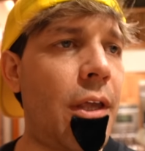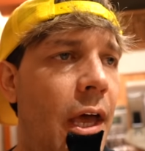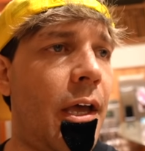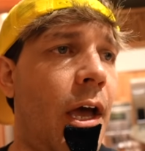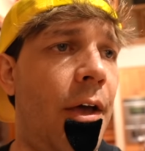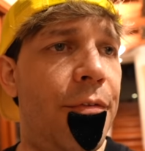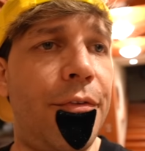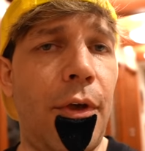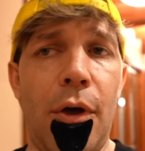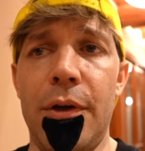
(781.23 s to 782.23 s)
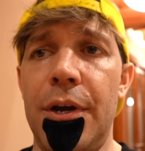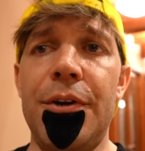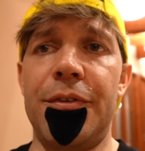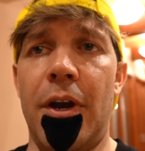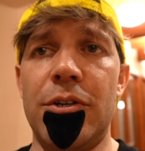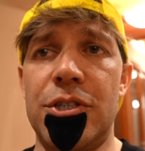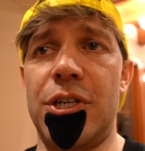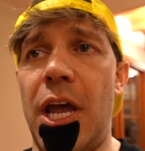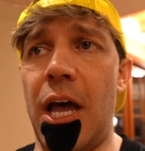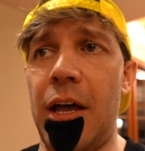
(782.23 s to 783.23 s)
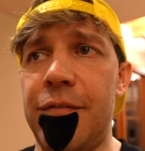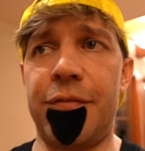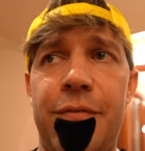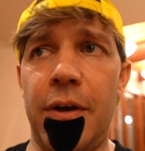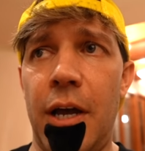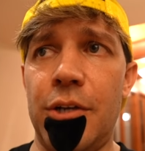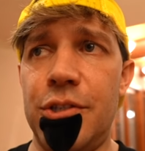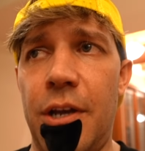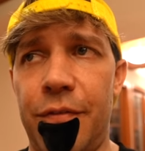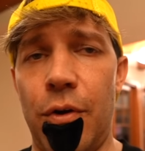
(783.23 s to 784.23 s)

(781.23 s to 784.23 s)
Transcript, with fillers: Okay, guys. So here's our chef, uh, Chef